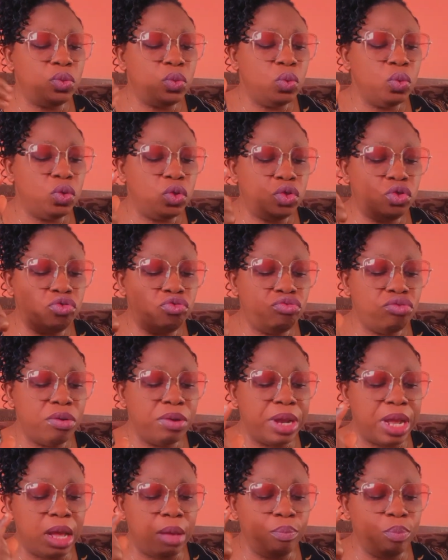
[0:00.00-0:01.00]
two
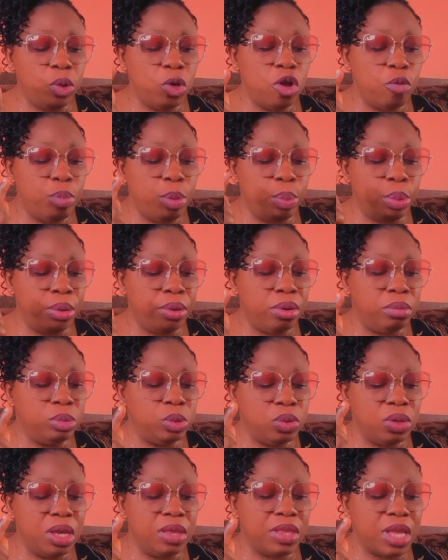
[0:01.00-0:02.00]
strong and pure people come
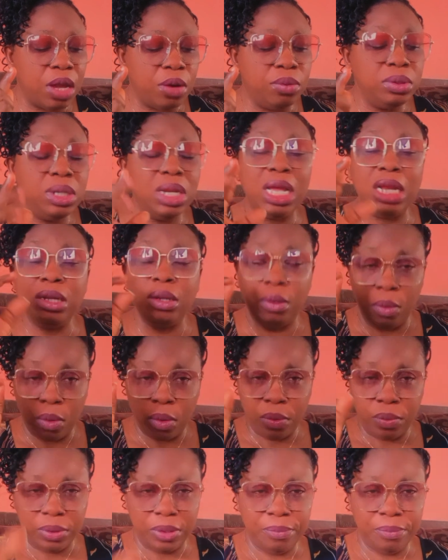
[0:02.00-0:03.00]
together under the Lord,